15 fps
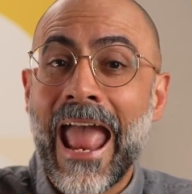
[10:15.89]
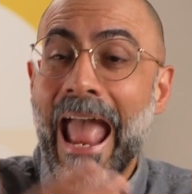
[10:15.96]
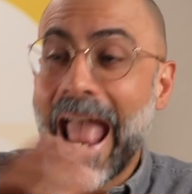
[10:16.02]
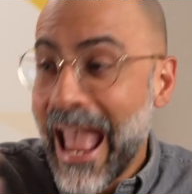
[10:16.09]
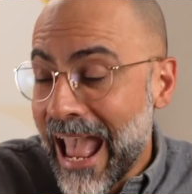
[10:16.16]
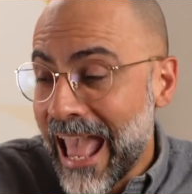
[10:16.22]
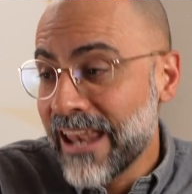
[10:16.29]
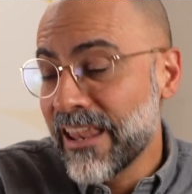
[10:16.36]

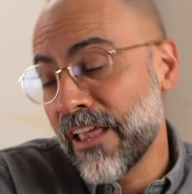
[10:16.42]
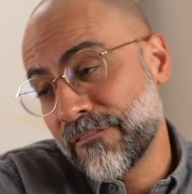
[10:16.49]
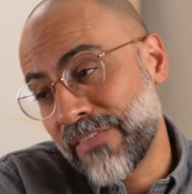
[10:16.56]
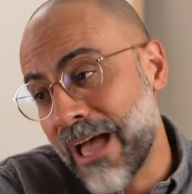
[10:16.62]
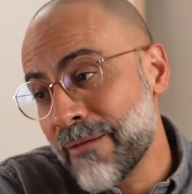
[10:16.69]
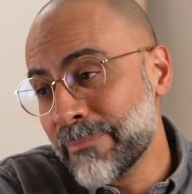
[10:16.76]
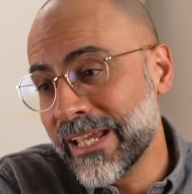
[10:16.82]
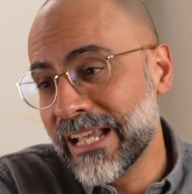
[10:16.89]
And if
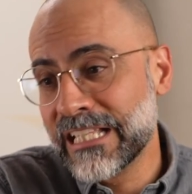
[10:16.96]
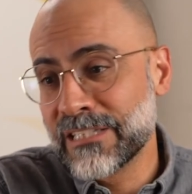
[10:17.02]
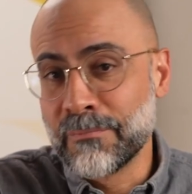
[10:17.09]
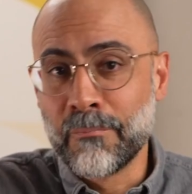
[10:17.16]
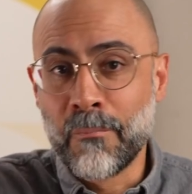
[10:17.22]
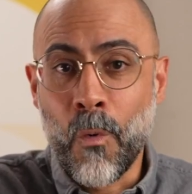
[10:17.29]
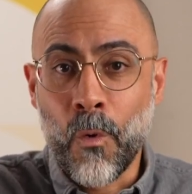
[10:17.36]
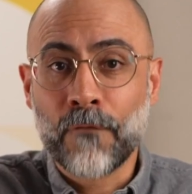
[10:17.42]
that means
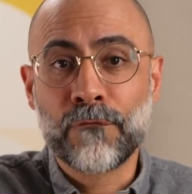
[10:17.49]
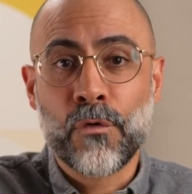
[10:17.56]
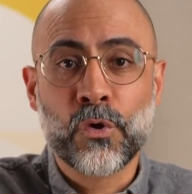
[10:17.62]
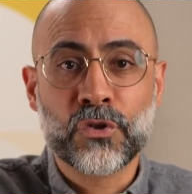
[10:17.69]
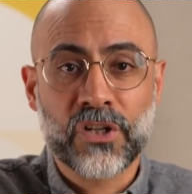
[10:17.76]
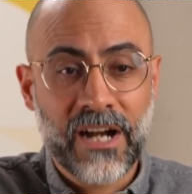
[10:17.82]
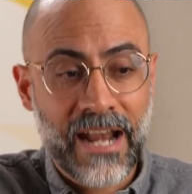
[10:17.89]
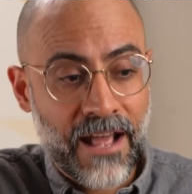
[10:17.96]
more folks are gonna